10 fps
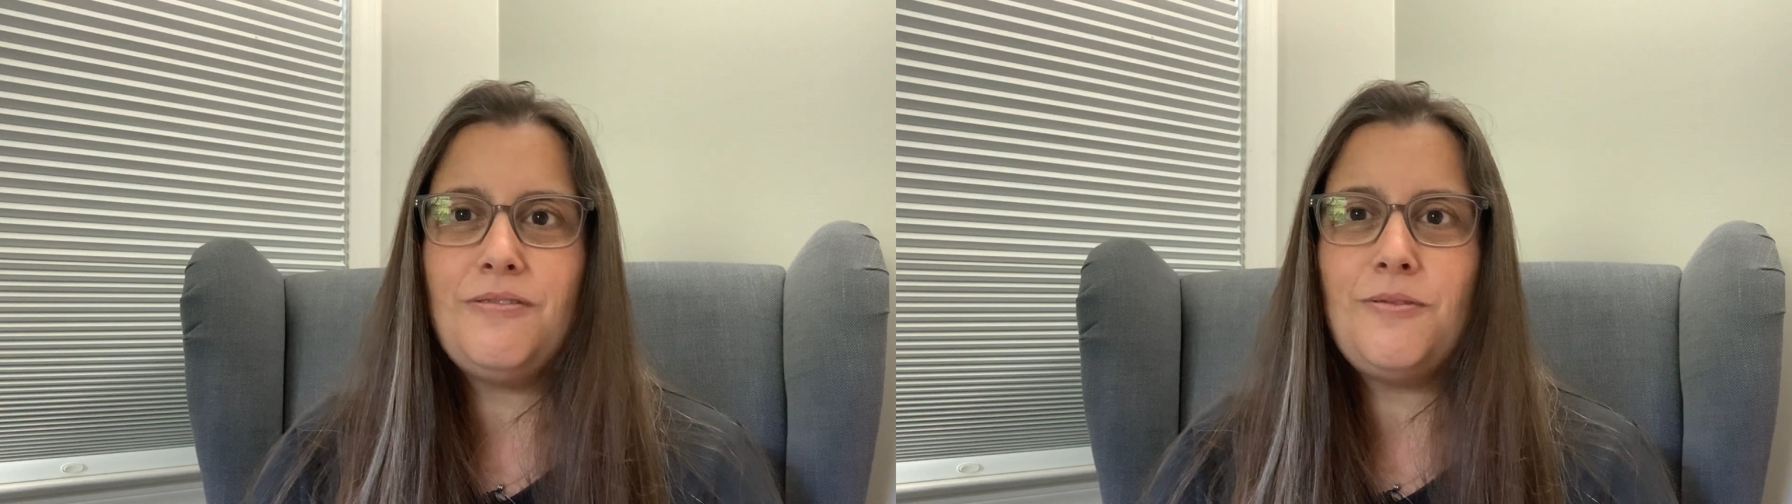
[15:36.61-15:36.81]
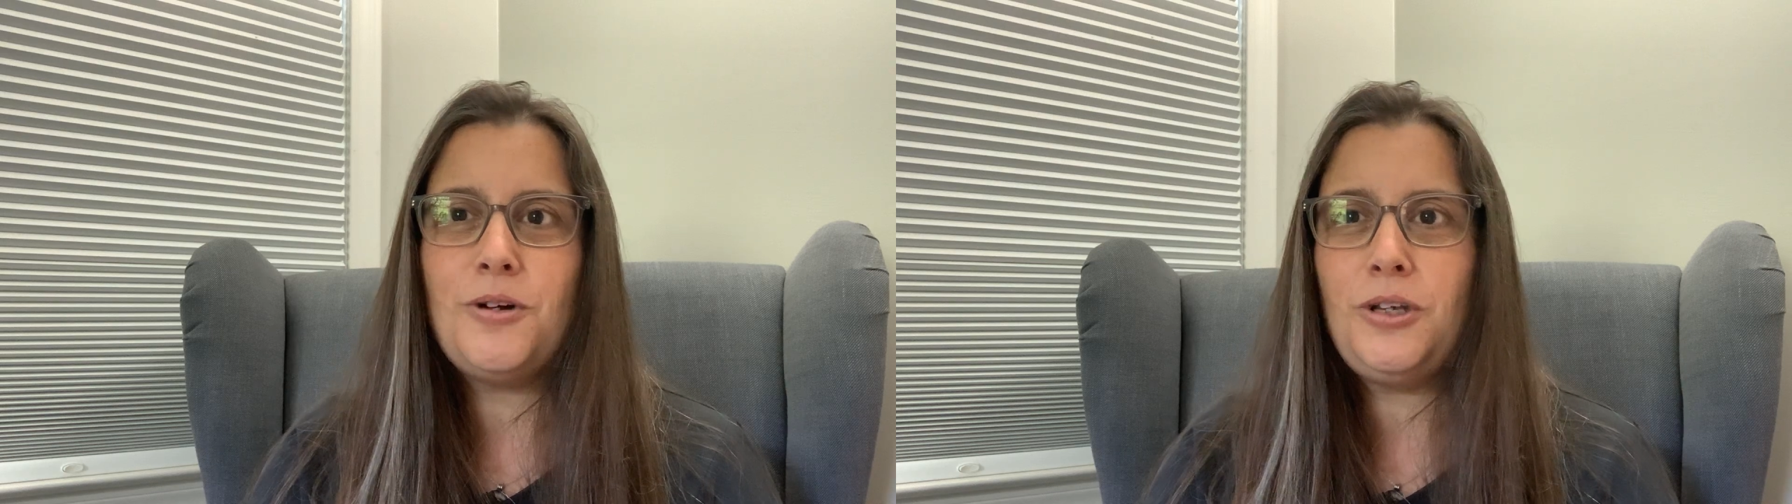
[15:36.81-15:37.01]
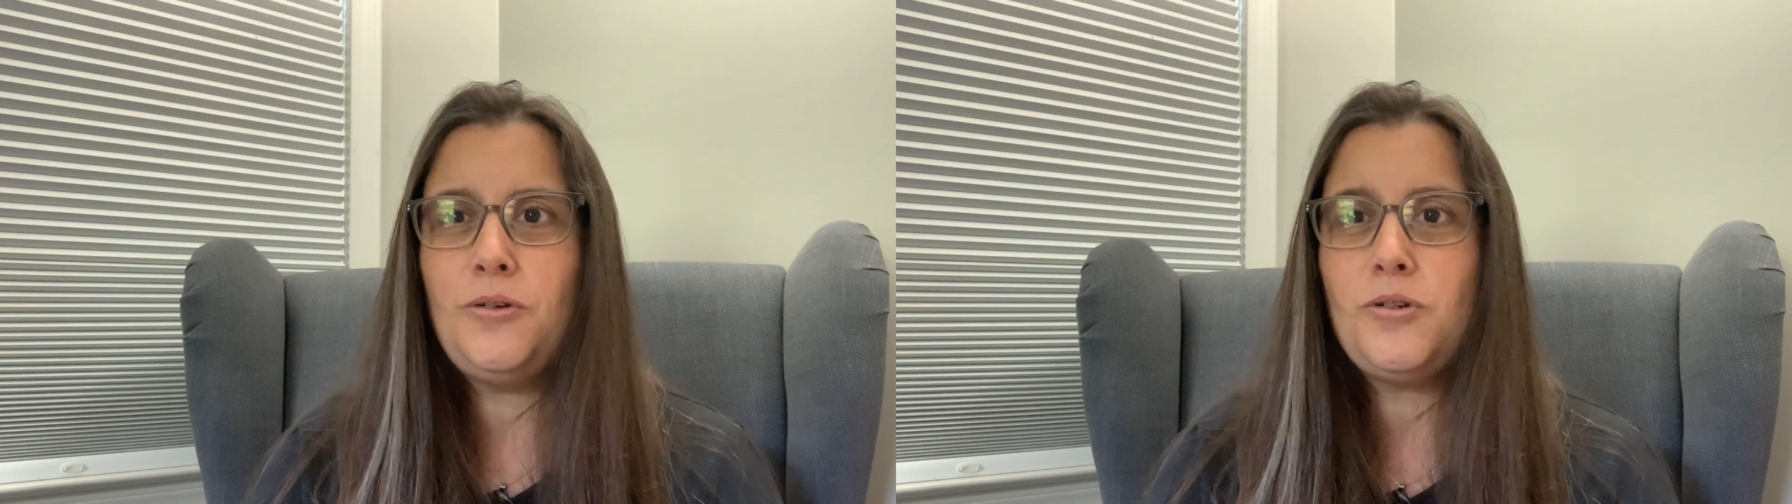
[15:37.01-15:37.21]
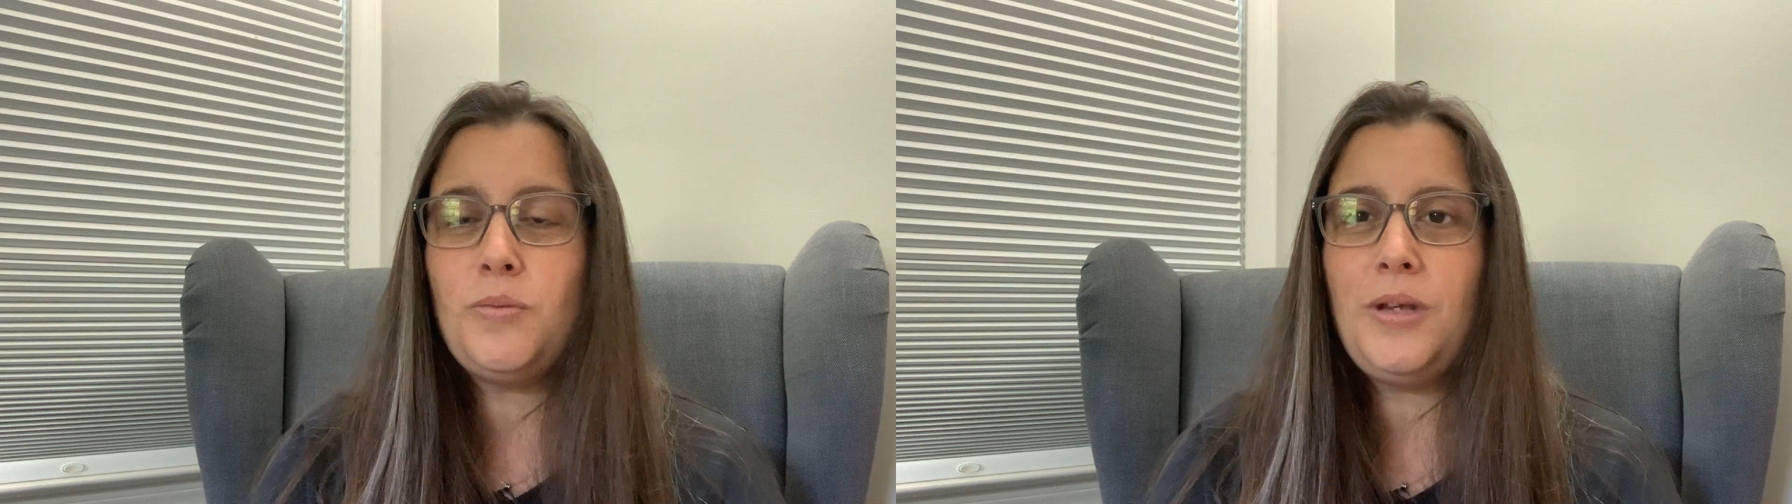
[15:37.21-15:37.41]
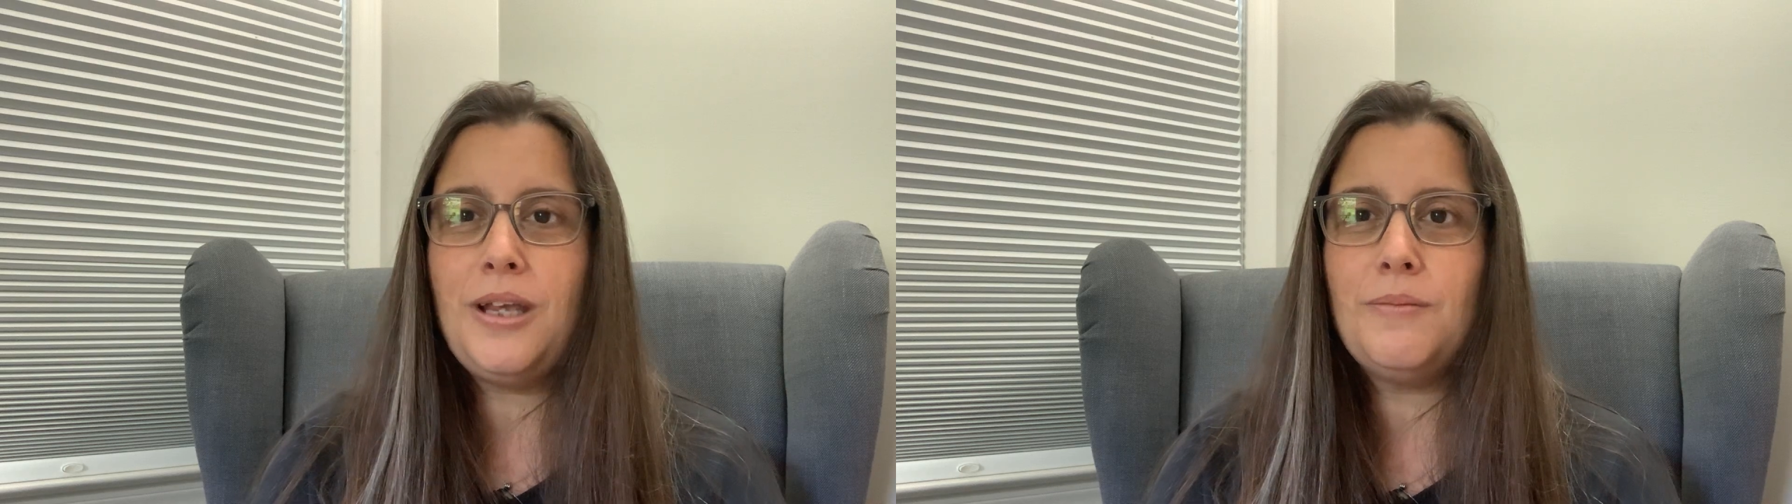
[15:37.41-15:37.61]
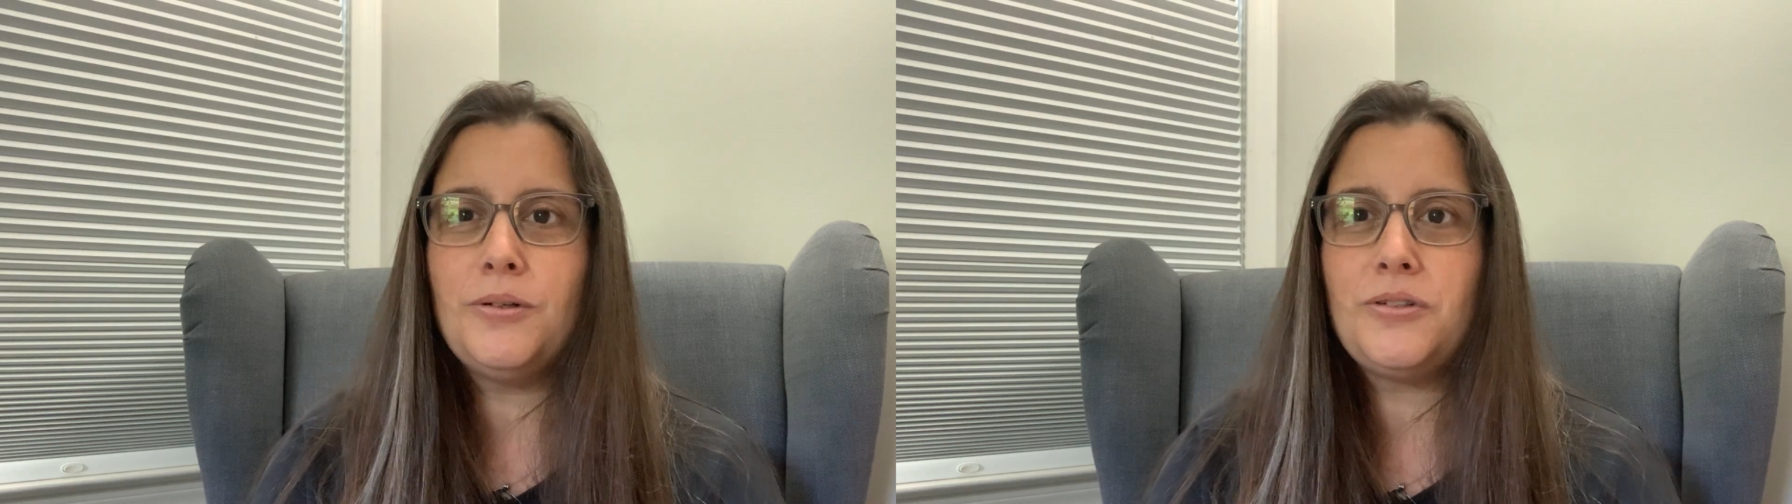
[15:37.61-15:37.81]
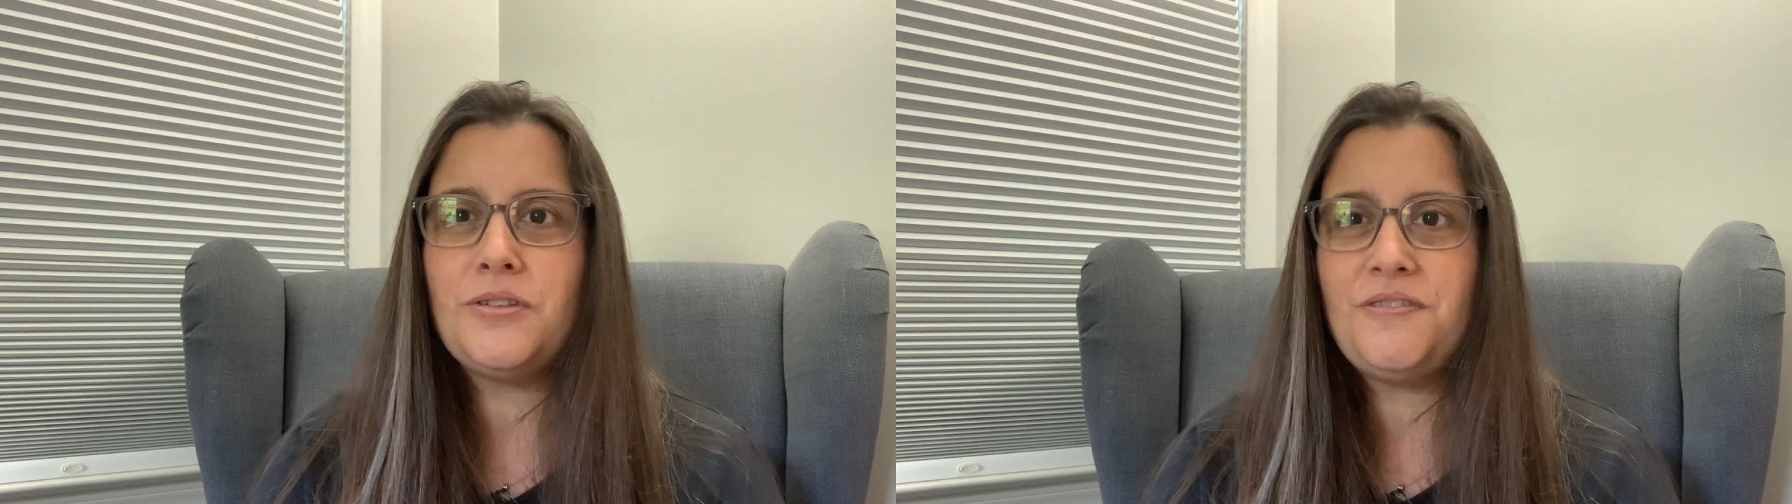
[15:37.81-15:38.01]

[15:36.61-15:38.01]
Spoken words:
for you to be able to